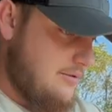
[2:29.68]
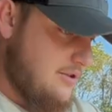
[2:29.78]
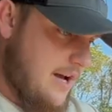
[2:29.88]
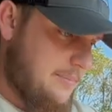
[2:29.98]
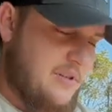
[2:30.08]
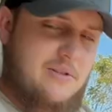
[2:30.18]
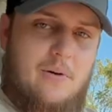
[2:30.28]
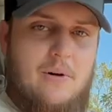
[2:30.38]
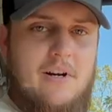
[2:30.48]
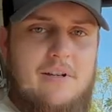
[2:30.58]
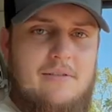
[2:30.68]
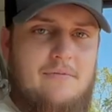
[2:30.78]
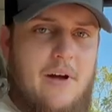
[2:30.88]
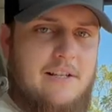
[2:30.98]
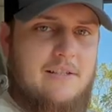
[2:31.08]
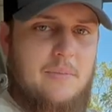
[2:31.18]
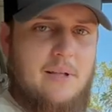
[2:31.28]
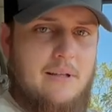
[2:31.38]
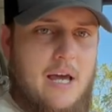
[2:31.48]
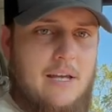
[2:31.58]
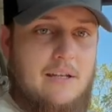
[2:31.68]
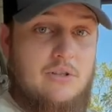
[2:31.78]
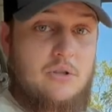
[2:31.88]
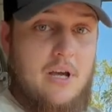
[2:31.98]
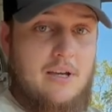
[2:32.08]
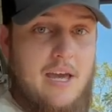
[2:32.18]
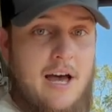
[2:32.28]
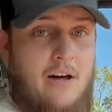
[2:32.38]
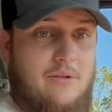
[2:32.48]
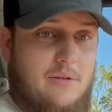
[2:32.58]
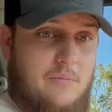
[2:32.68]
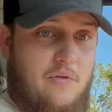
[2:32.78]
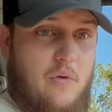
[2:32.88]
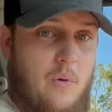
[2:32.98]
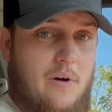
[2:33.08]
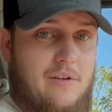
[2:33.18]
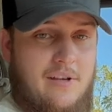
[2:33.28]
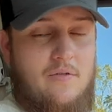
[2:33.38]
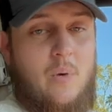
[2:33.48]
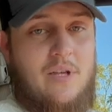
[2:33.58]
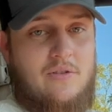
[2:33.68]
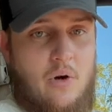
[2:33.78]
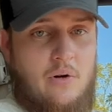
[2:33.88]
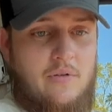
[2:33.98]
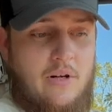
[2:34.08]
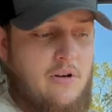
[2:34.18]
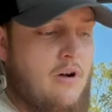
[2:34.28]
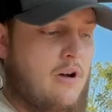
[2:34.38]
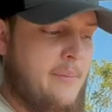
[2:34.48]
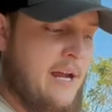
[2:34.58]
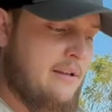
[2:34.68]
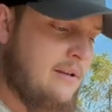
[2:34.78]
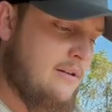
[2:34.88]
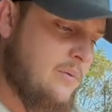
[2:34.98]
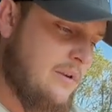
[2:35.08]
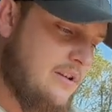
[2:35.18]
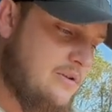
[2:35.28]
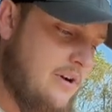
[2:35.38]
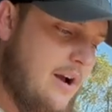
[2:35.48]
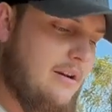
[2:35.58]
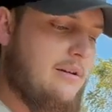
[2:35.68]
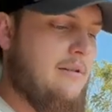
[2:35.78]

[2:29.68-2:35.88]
Shop the store, find something you like, and check out before the giveaway is over. You're automatically entered to win this truck